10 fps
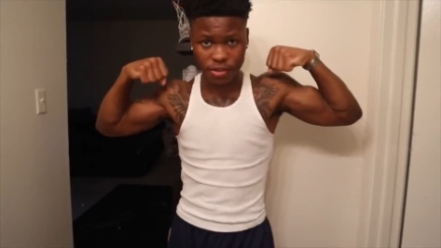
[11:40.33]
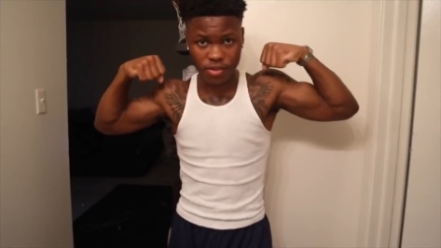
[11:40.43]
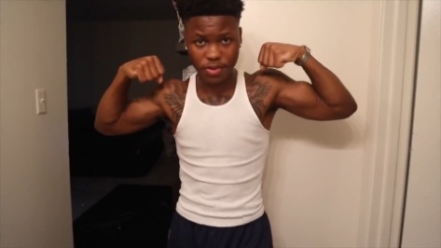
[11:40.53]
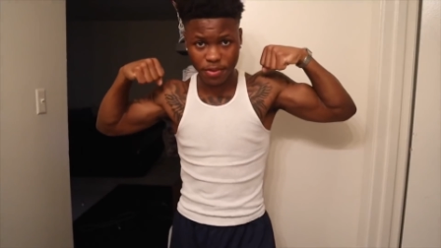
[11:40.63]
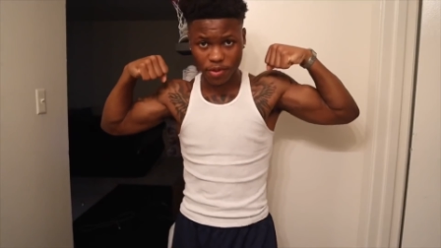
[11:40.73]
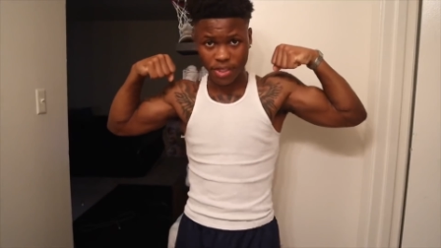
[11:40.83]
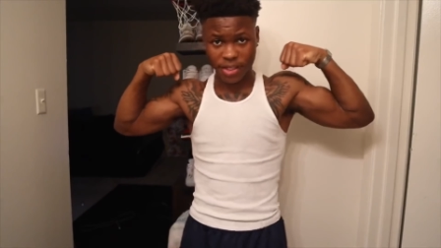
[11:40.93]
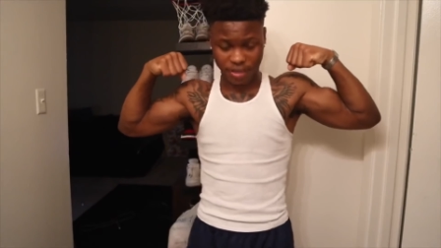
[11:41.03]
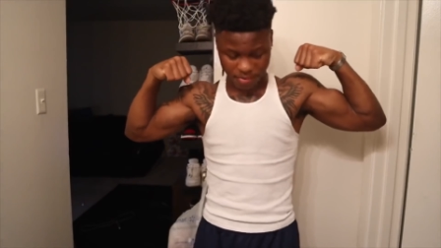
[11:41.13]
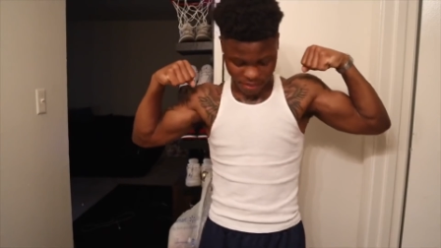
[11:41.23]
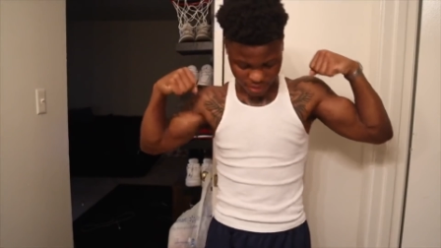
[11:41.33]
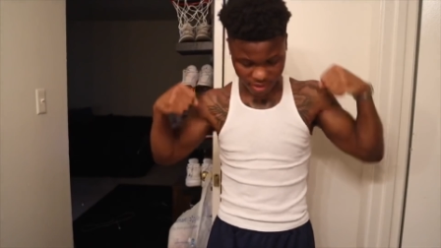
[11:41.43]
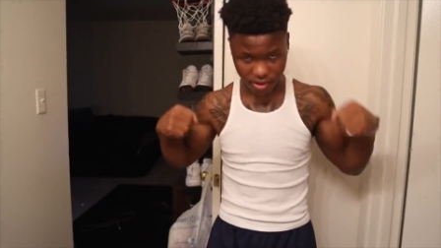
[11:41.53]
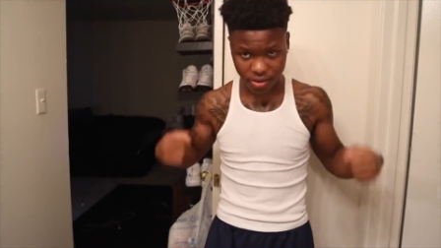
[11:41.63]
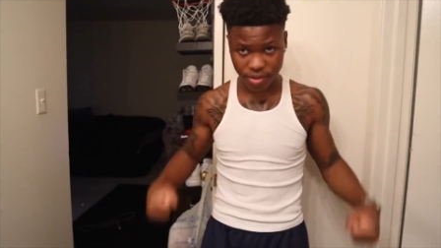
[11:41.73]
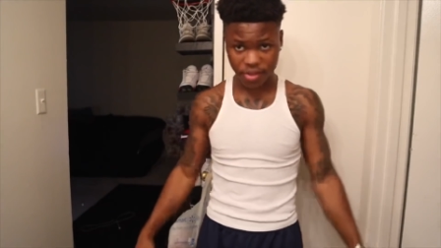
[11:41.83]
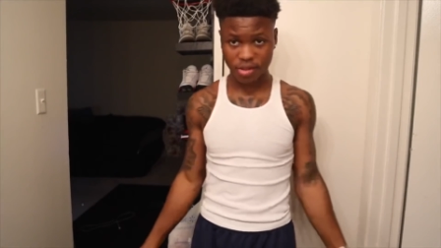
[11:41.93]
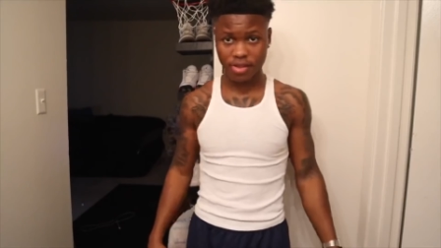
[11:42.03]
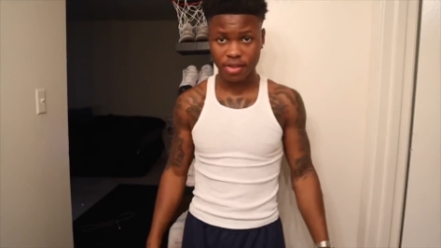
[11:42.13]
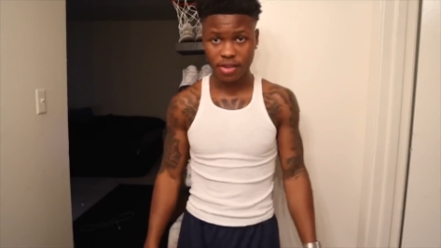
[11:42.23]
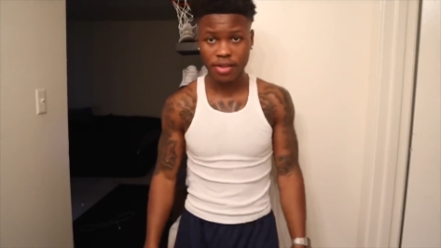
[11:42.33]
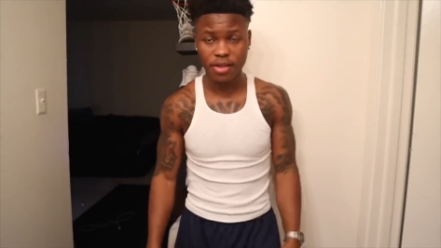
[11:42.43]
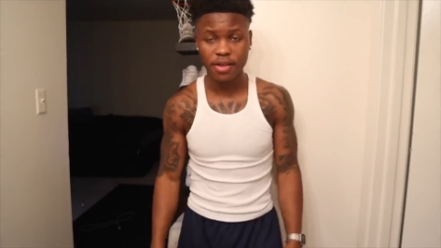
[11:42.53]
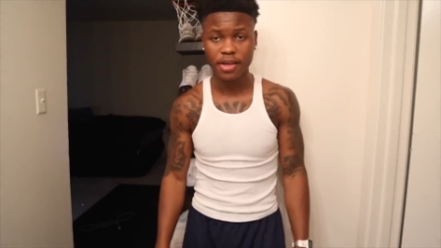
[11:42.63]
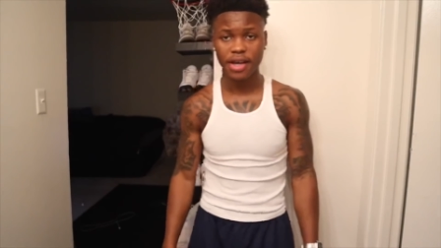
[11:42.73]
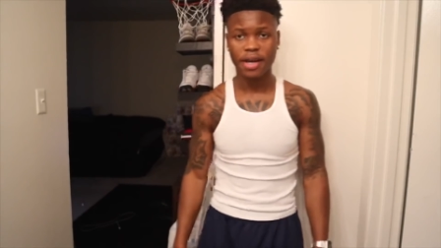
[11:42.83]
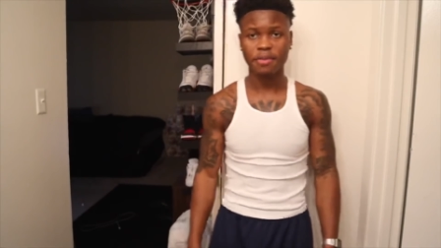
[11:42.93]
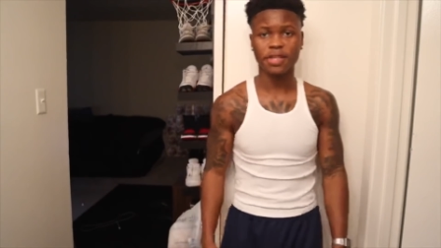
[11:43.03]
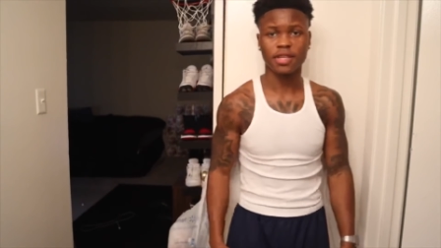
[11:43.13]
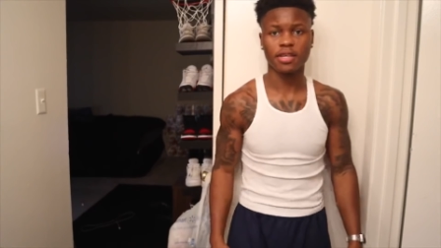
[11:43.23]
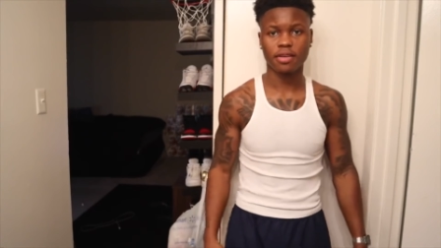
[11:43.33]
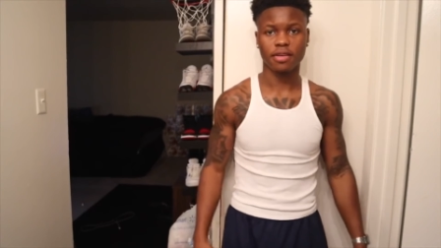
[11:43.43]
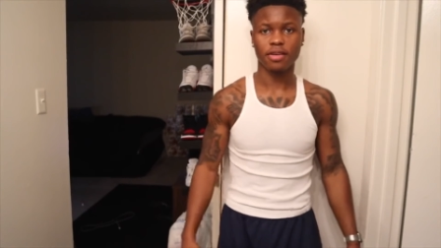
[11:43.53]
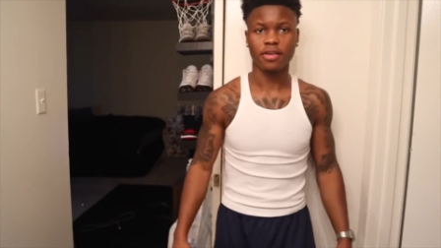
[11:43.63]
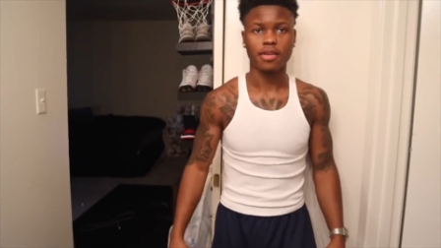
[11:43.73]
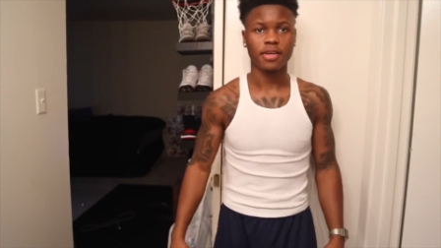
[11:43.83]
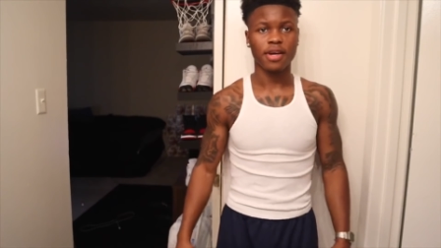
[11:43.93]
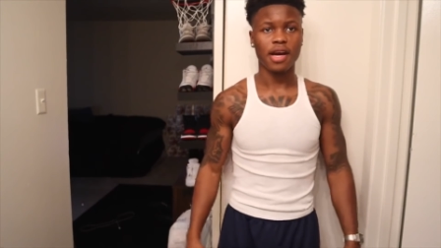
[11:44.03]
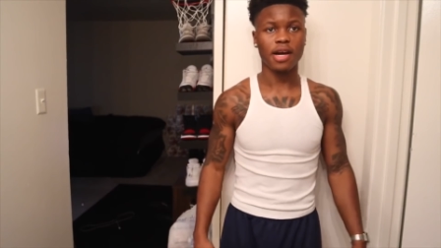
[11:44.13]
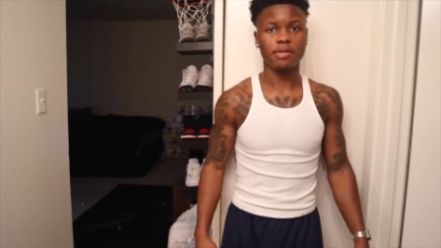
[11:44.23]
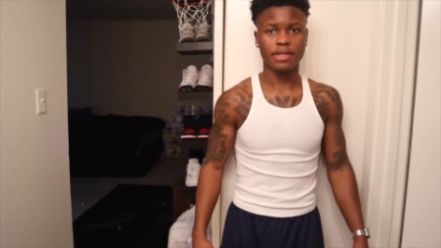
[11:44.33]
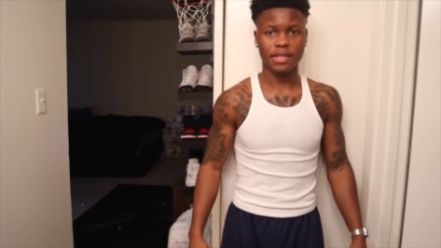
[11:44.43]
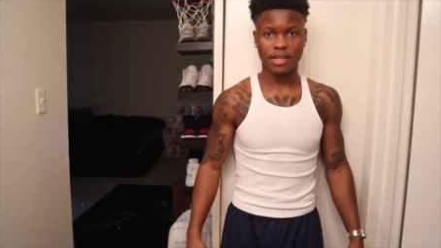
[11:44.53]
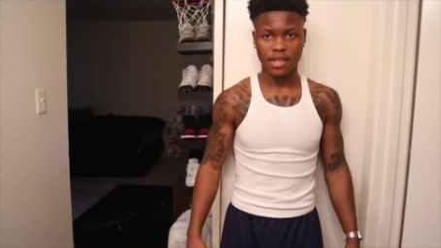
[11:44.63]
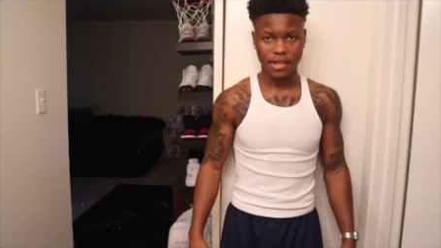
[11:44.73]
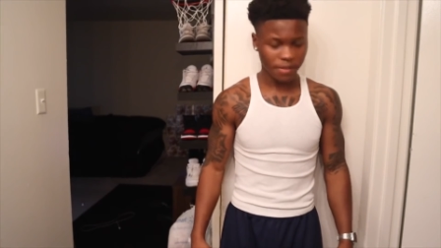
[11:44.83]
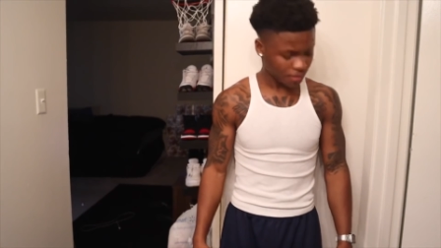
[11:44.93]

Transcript: Two more days, man. How I'm looking. How I'm looking, y'all.